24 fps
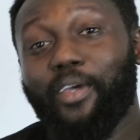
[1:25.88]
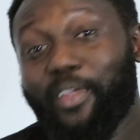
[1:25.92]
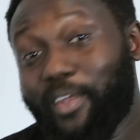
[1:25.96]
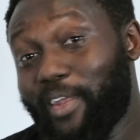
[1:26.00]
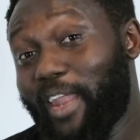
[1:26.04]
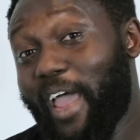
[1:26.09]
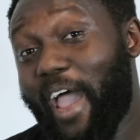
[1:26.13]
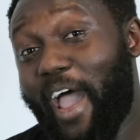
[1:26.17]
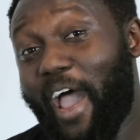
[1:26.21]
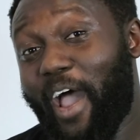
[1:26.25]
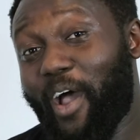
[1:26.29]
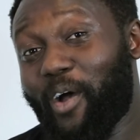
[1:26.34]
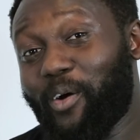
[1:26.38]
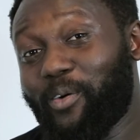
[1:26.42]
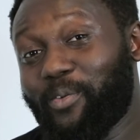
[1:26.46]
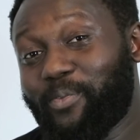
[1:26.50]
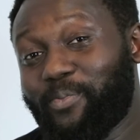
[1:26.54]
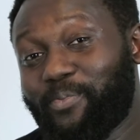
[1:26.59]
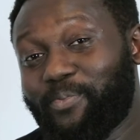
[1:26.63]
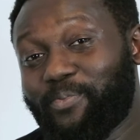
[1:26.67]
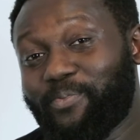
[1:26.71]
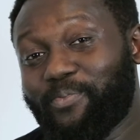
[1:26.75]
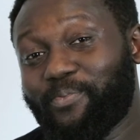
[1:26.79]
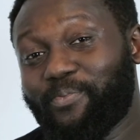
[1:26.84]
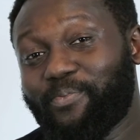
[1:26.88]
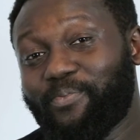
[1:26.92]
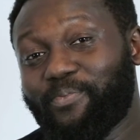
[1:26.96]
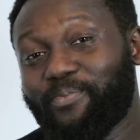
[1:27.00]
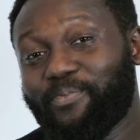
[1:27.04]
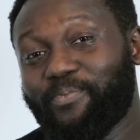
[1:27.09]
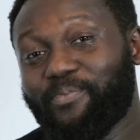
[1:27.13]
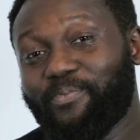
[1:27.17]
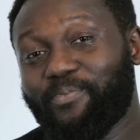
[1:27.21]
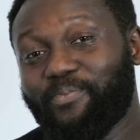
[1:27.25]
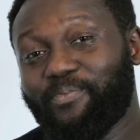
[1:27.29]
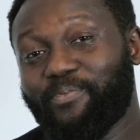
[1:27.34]
Now,
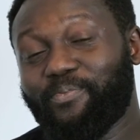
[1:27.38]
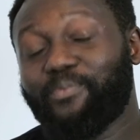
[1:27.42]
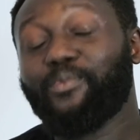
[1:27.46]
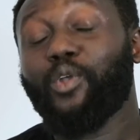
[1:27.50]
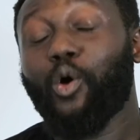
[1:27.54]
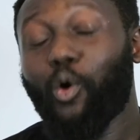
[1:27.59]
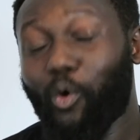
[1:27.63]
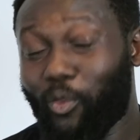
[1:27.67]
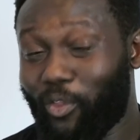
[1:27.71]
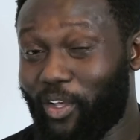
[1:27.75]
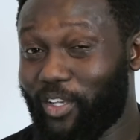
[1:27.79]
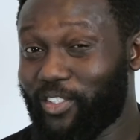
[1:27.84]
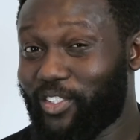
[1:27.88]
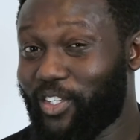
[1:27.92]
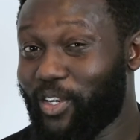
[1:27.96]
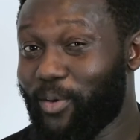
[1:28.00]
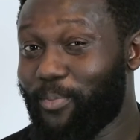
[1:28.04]
hold on to